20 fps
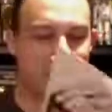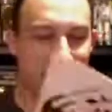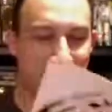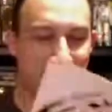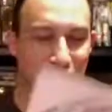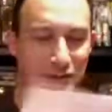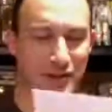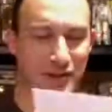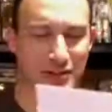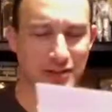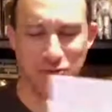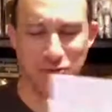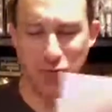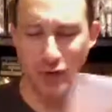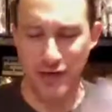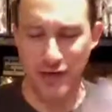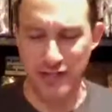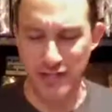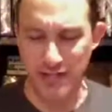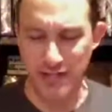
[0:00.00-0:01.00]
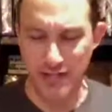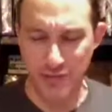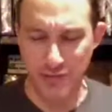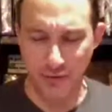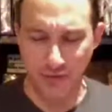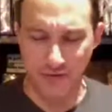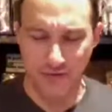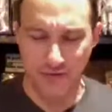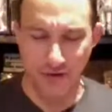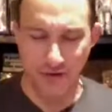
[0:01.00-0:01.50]
And they're all 20,
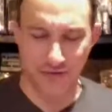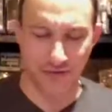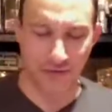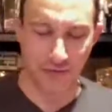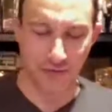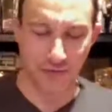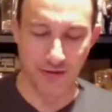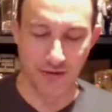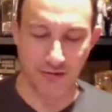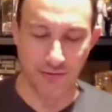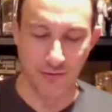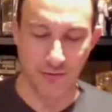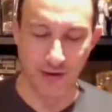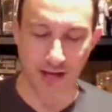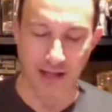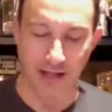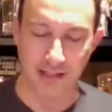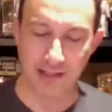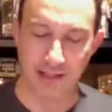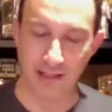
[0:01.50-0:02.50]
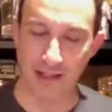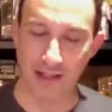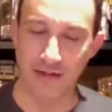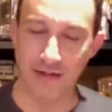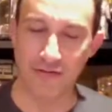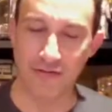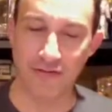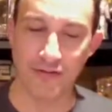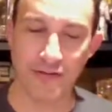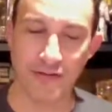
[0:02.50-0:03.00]
25 cents, whatever. But I
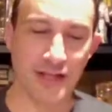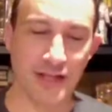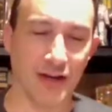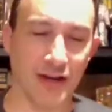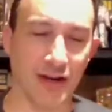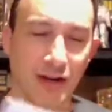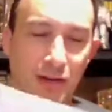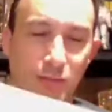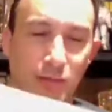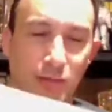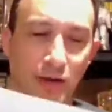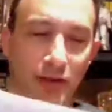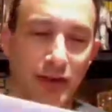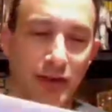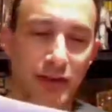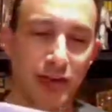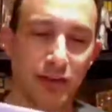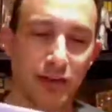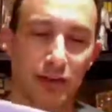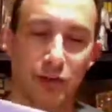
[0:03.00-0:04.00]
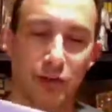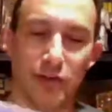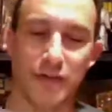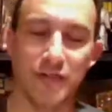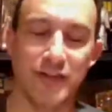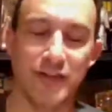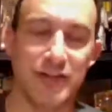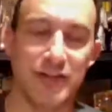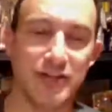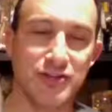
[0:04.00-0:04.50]
love the artwork. Lord
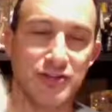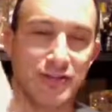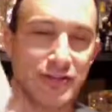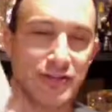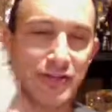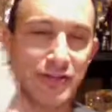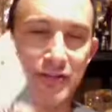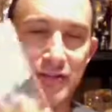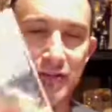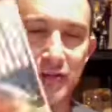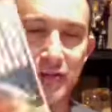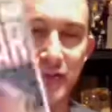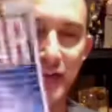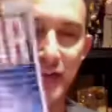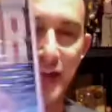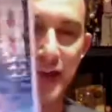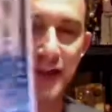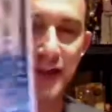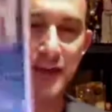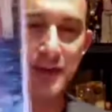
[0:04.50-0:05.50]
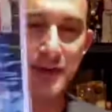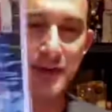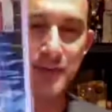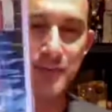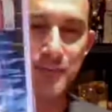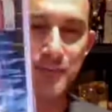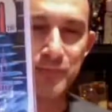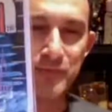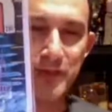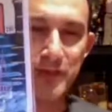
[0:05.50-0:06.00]
of the Hidden Joke. Never even heard of the guy.
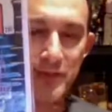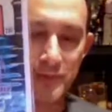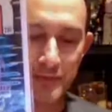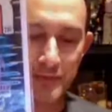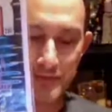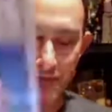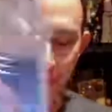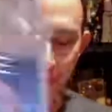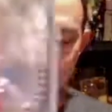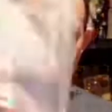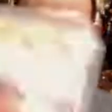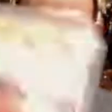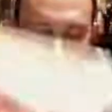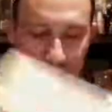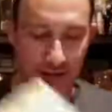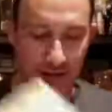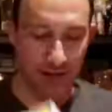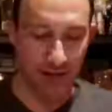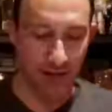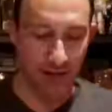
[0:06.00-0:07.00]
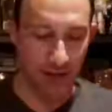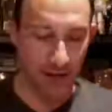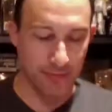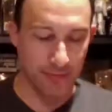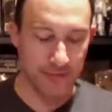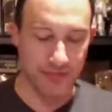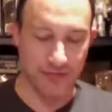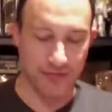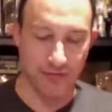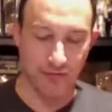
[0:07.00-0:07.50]
Started reading them.
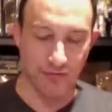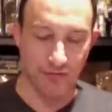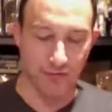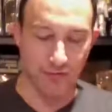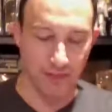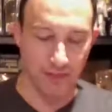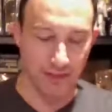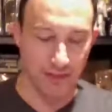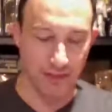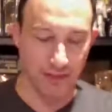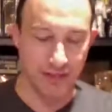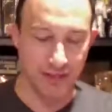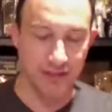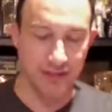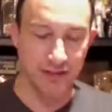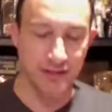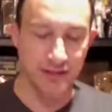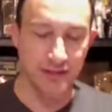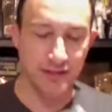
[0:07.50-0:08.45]
They're really